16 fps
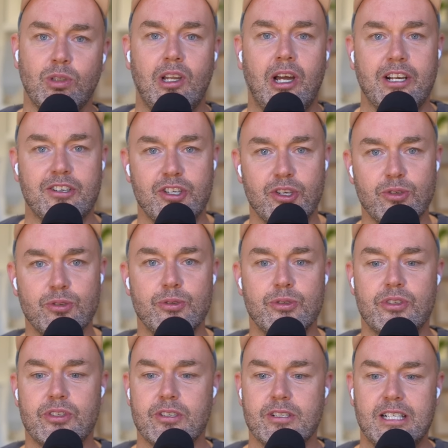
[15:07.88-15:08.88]
like
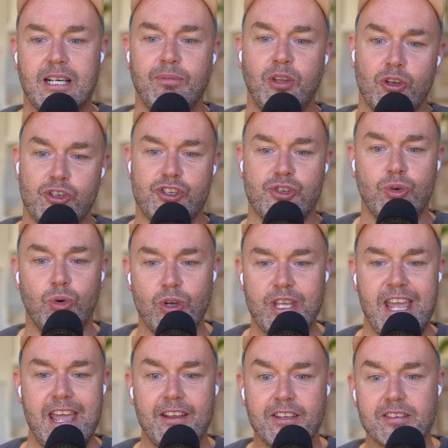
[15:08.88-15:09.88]
twos? I'm not sure
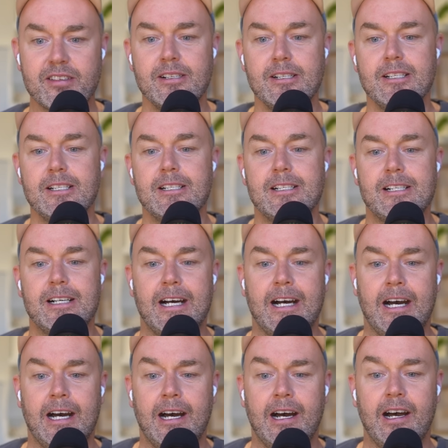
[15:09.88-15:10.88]
yet.
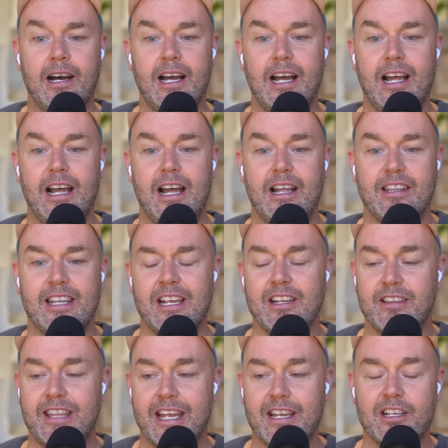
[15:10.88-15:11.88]

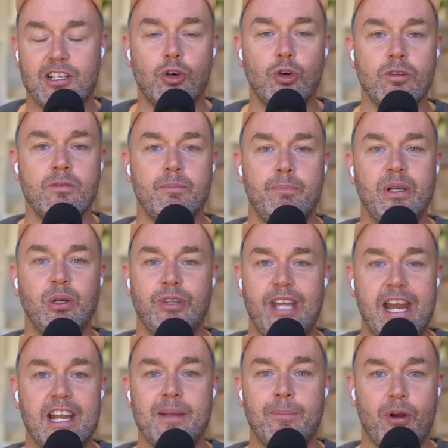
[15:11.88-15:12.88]
They couldn't build
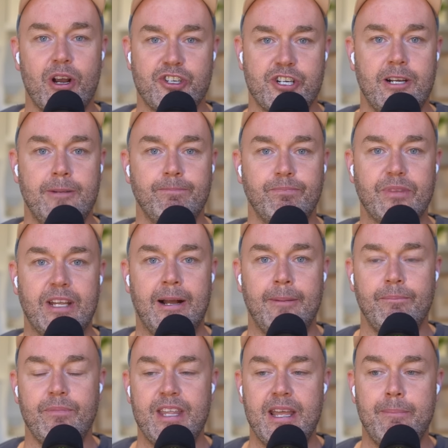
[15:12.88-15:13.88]
any pressure.
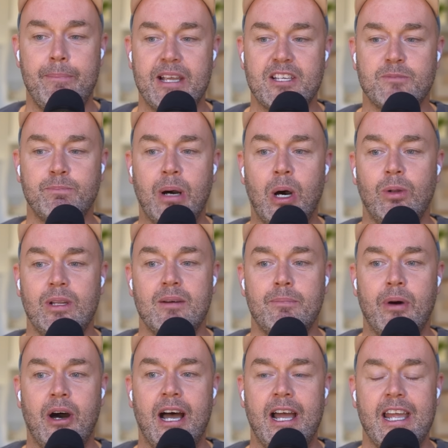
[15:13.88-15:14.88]
Their best bowler
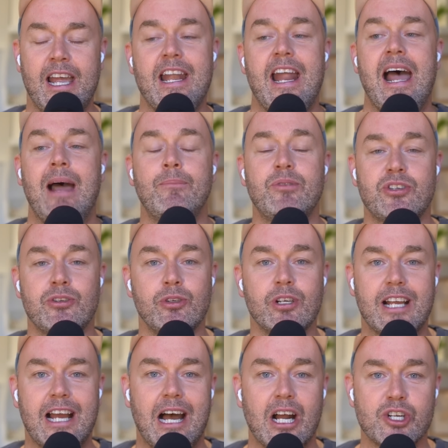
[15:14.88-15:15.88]
by an
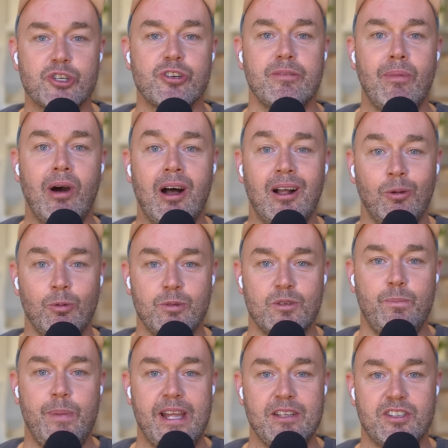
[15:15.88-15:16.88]
absolute country mile was
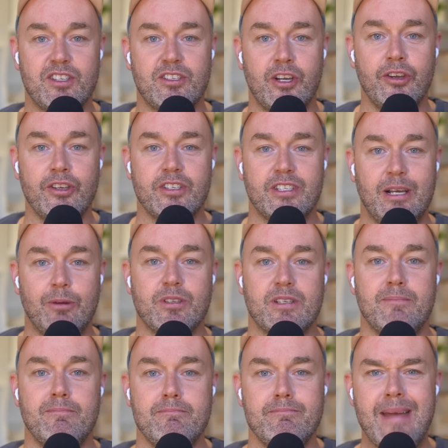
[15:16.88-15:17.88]
Ben Stokes. That was a
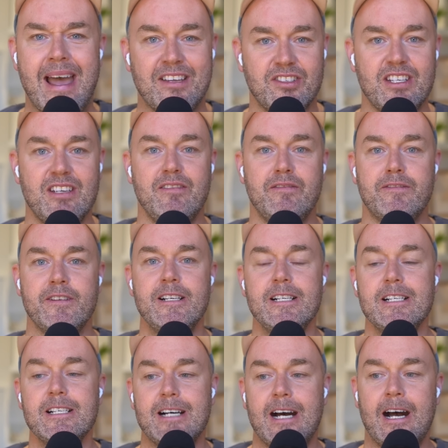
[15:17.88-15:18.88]
massive
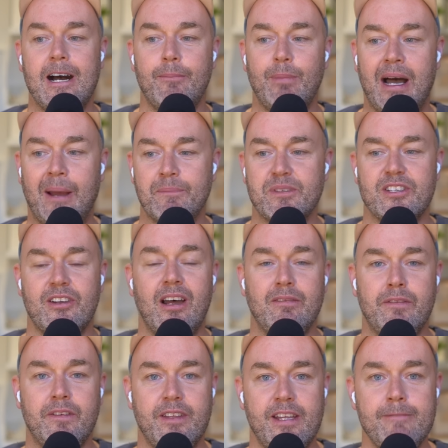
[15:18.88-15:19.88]
upside
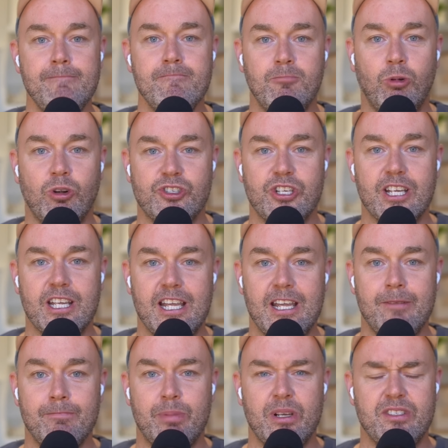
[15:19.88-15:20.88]
for them, watching
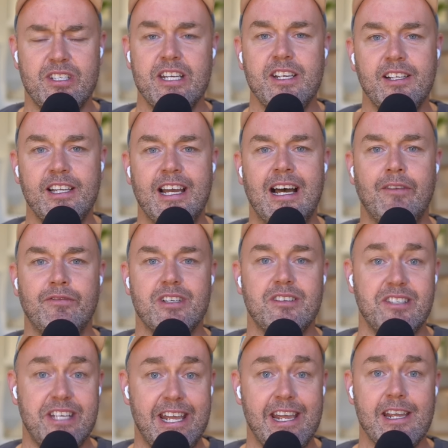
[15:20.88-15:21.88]
him, particularly after
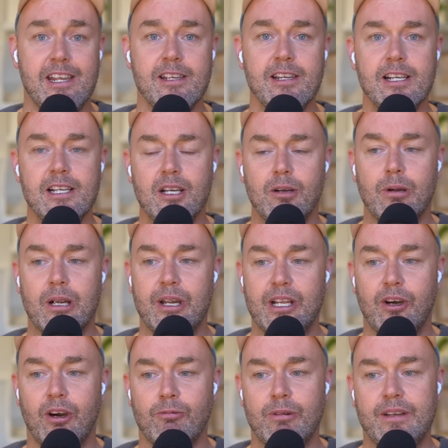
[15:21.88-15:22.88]
T, where he
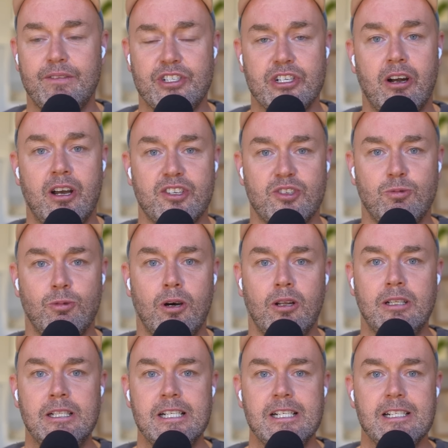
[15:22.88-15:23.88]
got rid of
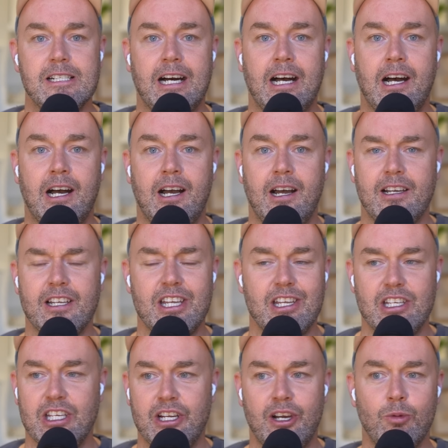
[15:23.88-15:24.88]
Jaiswal,
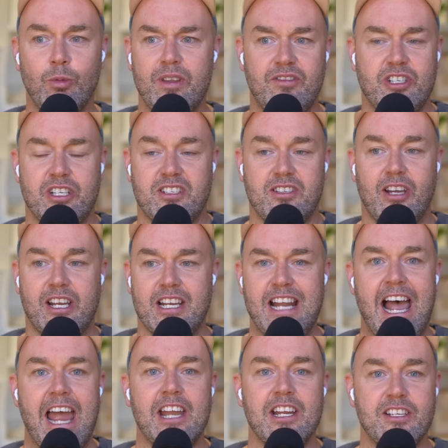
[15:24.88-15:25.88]
with just like an
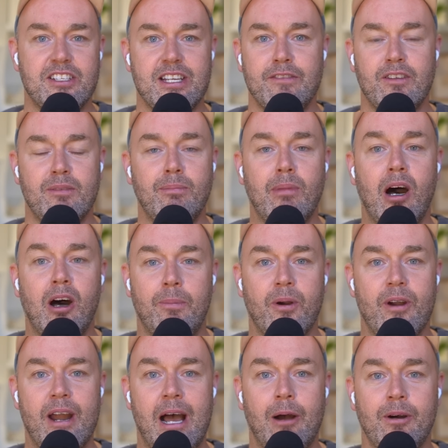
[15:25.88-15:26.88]
87 mile
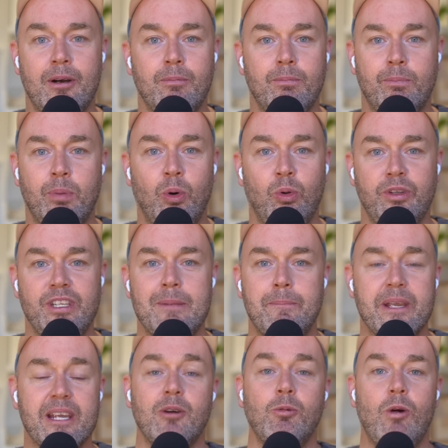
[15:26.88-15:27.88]
per hour ball
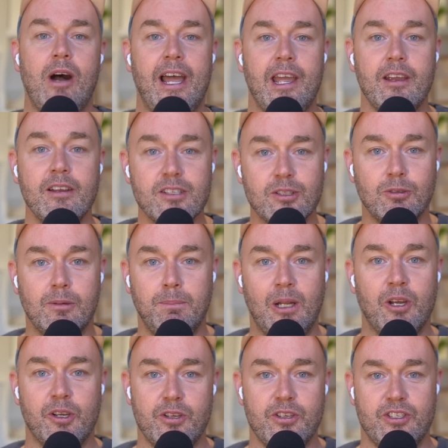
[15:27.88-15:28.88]
nipping away to a
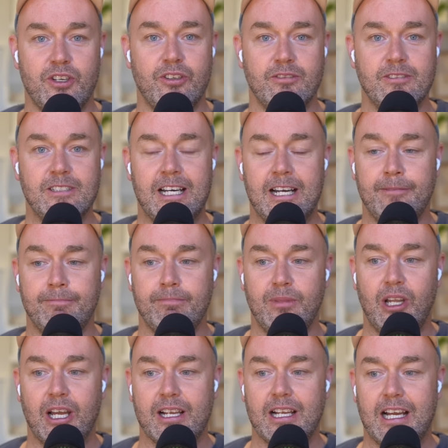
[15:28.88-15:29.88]
bloke who's on
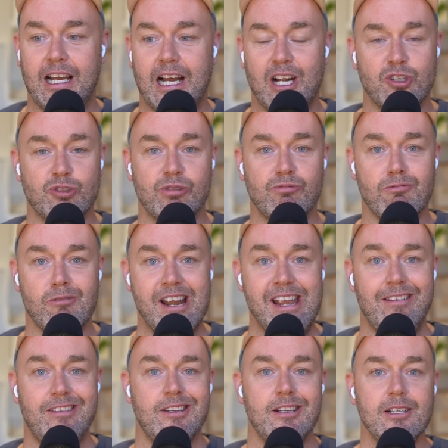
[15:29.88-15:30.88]
like 100
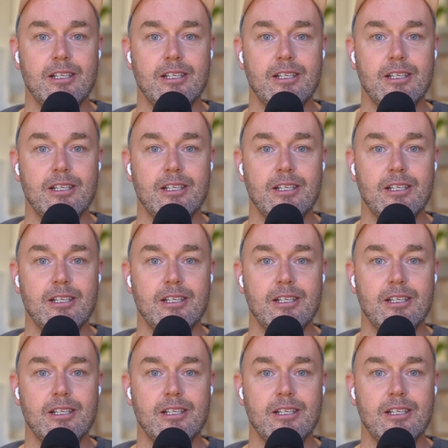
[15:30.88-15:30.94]
red,